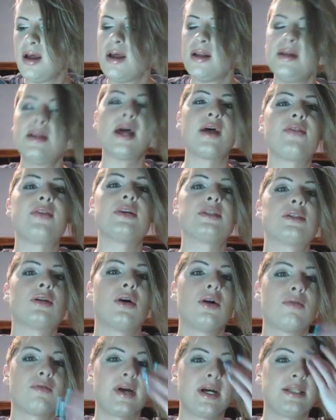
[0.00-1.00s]
Nothing's
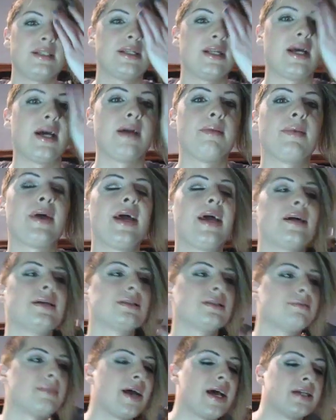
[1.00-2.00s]
going right today. My
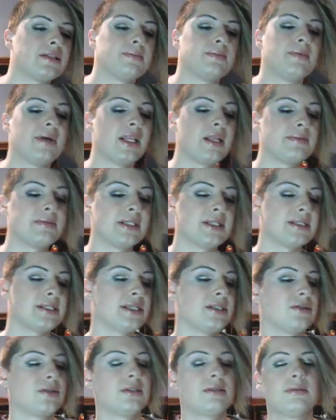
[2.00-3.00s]
hair's a mess. My lipstick today
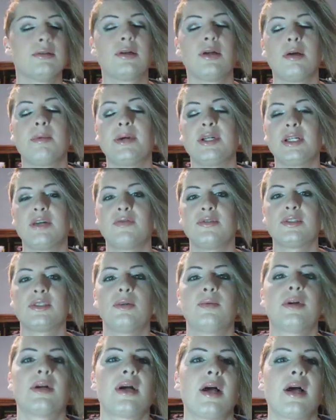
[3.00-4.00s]
is Christmas Cookie by Jeffree
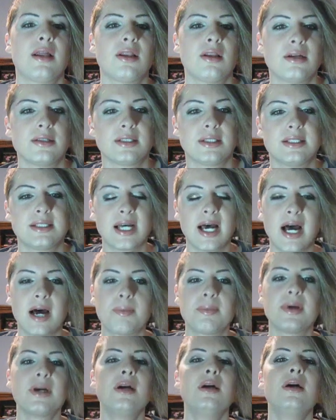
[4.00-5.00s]
Star with a gloss on
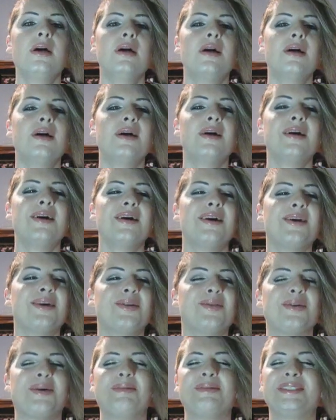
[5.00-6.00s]
top.
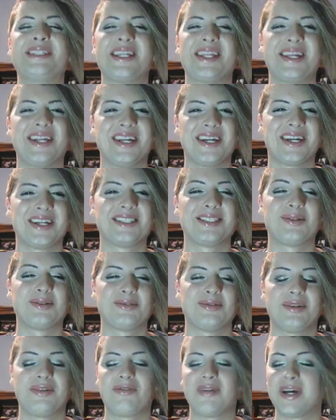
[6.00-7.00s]
Well, let me say that again because that
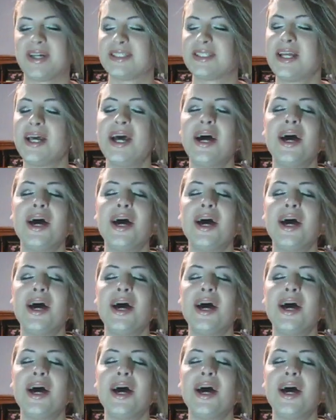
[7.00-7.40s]
was really fast.